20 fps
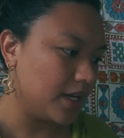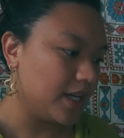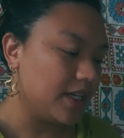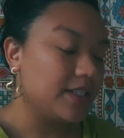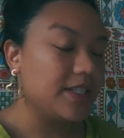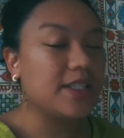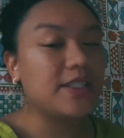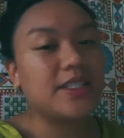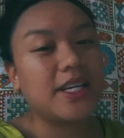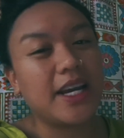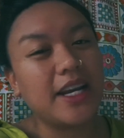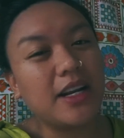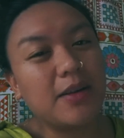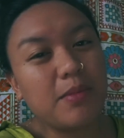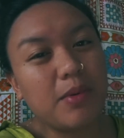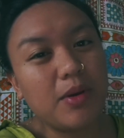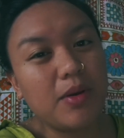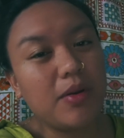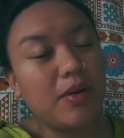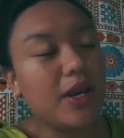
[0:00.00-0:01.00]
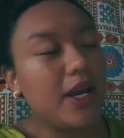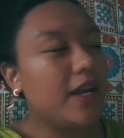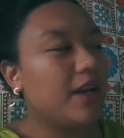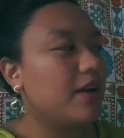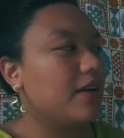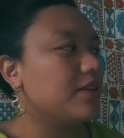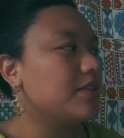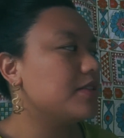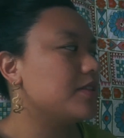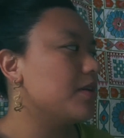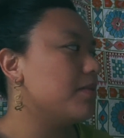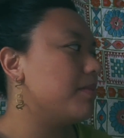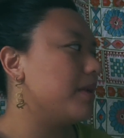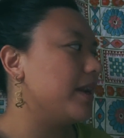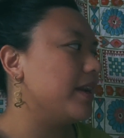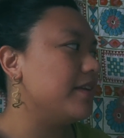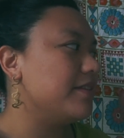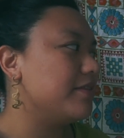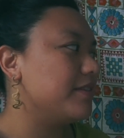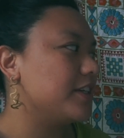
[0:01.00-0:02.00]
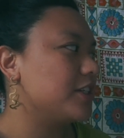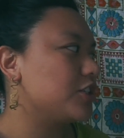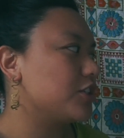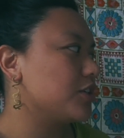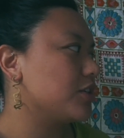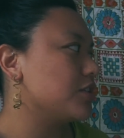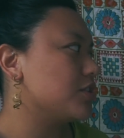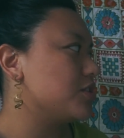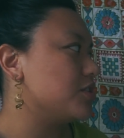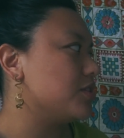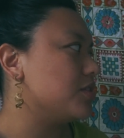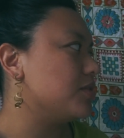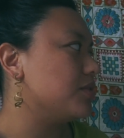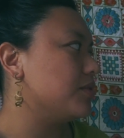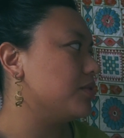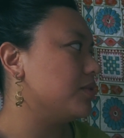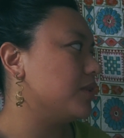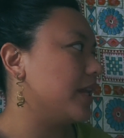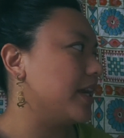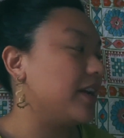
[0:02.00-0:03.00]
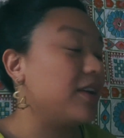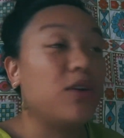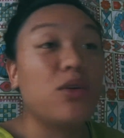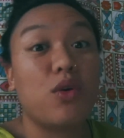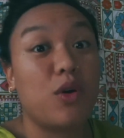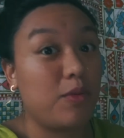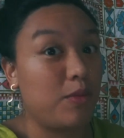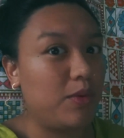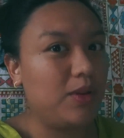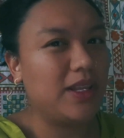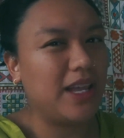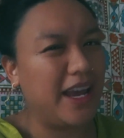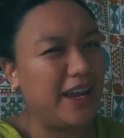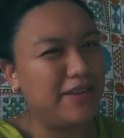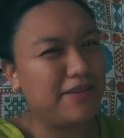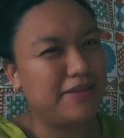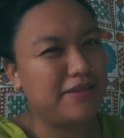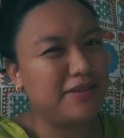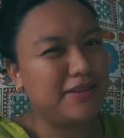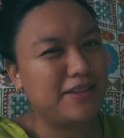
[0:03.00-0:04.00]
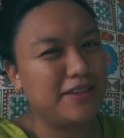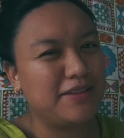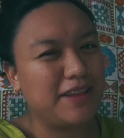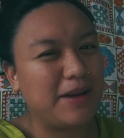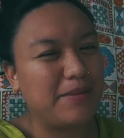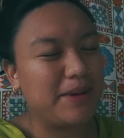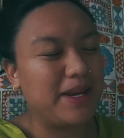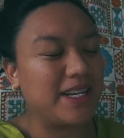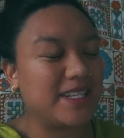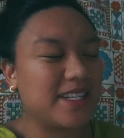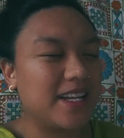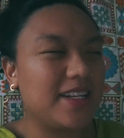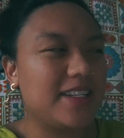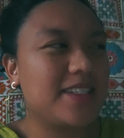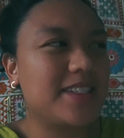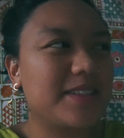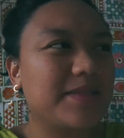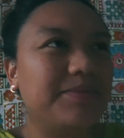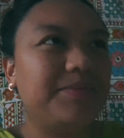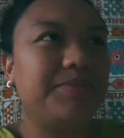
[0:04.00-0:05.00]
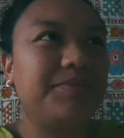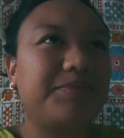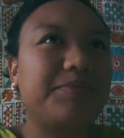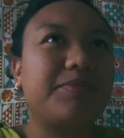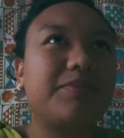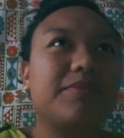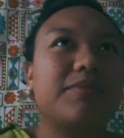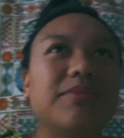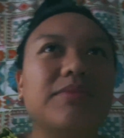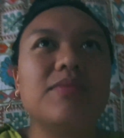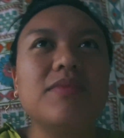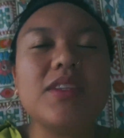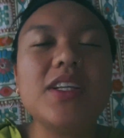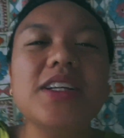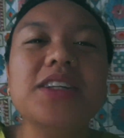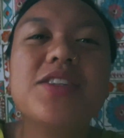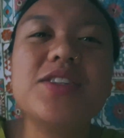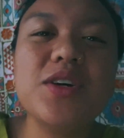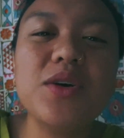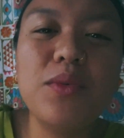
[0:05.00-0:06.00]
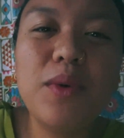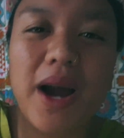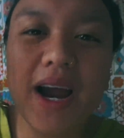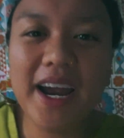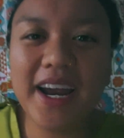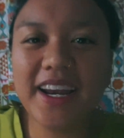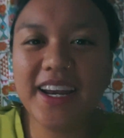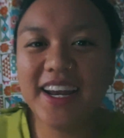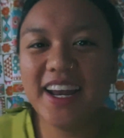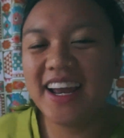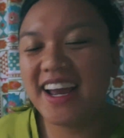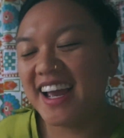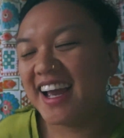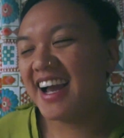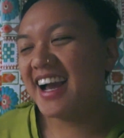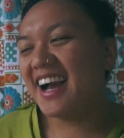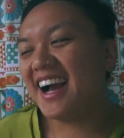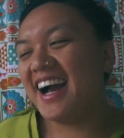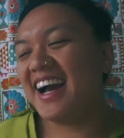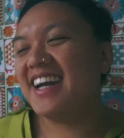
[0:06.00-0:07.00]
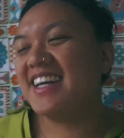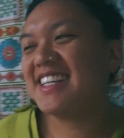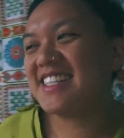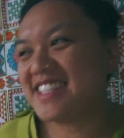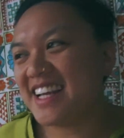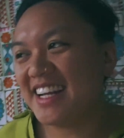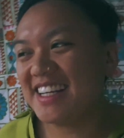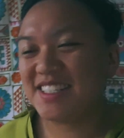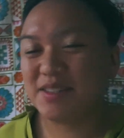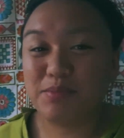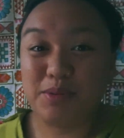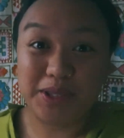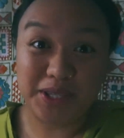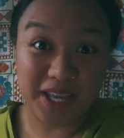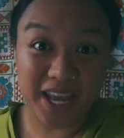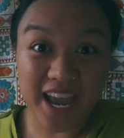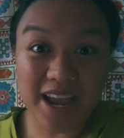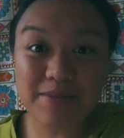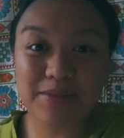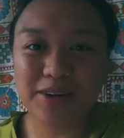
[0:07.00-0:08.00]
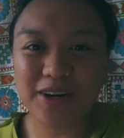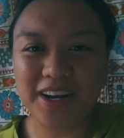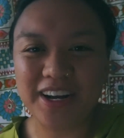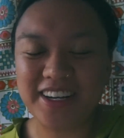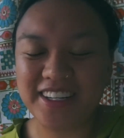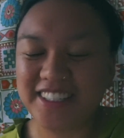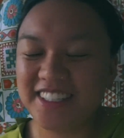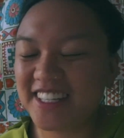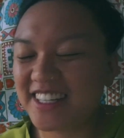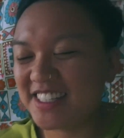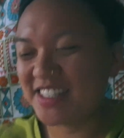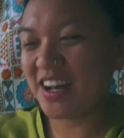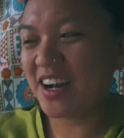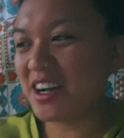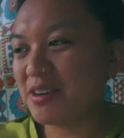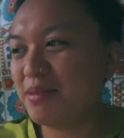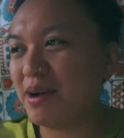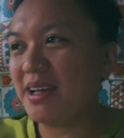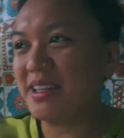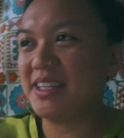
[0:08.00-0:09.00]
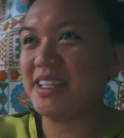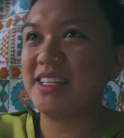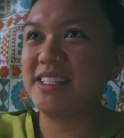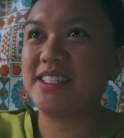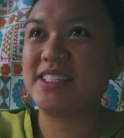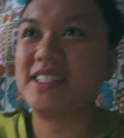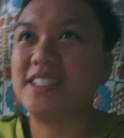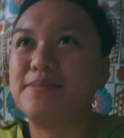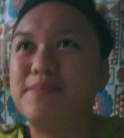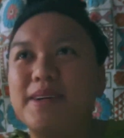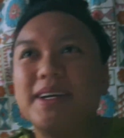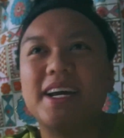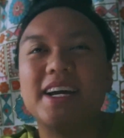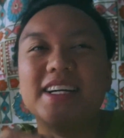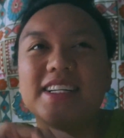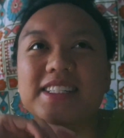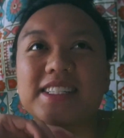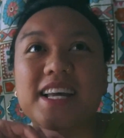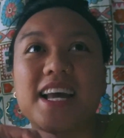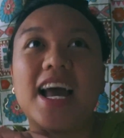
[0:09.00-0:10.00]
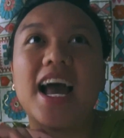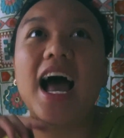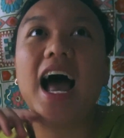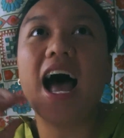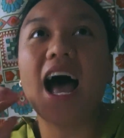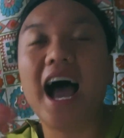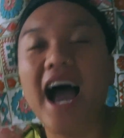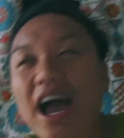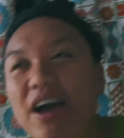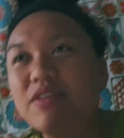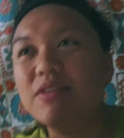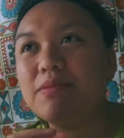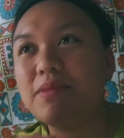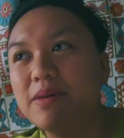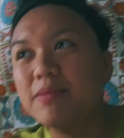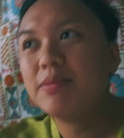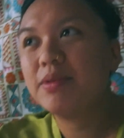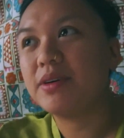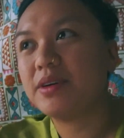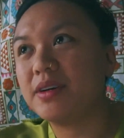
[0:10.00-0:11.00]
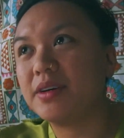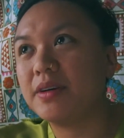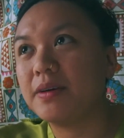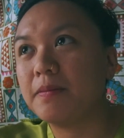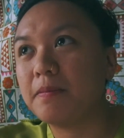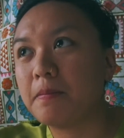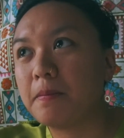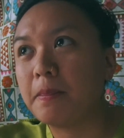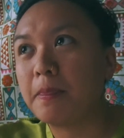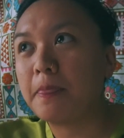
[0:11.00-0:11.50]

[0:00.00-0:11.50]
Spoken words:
sustainable and also beneficial to like normal life, if that makes sense. And so why I decided to put the camera on and talk about this is because I remember